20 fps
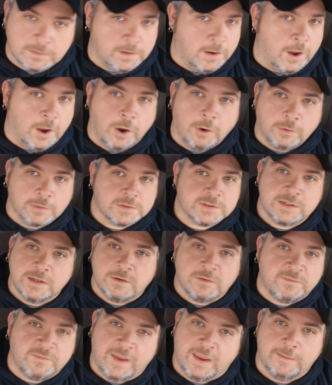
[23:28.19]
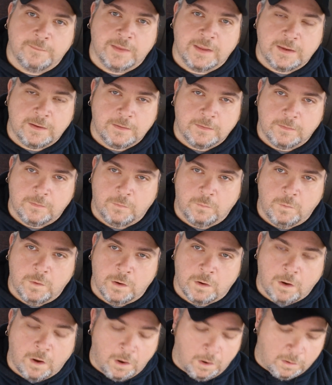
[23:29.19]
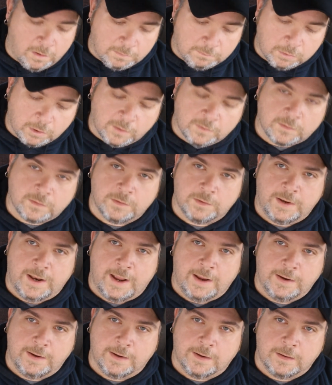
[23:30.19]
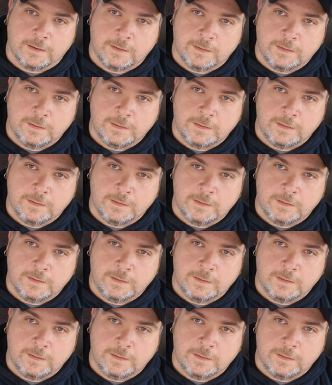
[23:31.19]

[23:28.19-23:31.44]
Y'all, we're still family. We're all a brotherhood out here.